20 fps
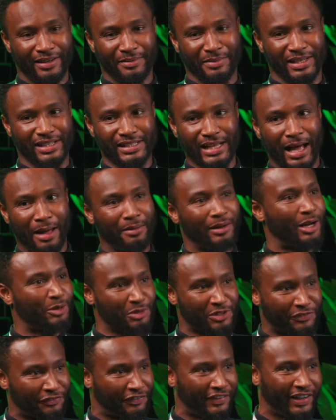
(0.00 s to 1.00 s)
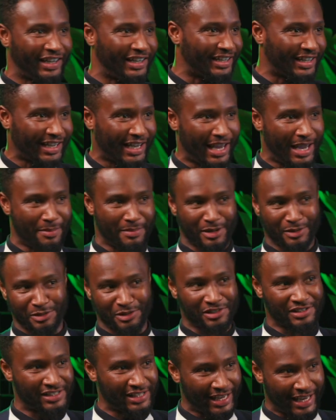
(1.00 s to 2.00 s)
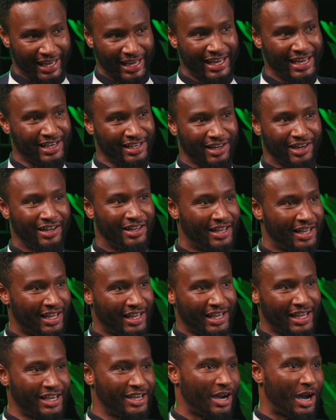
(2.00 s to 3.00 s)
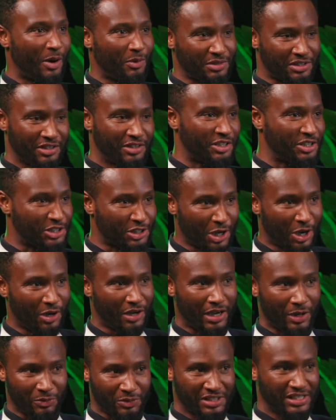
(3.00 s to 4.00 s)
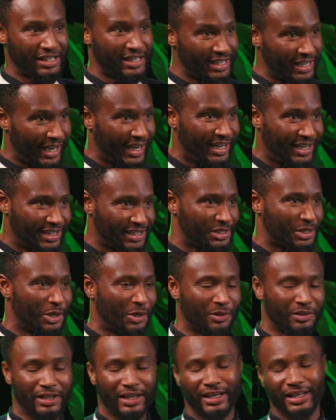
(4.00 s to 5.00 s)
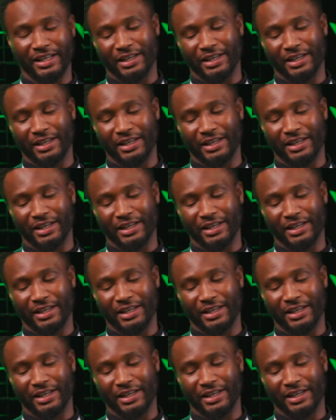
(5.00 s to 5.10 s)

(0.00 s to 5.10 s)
Because I was feeling the game. I was, I was on the zone. I was in the zone,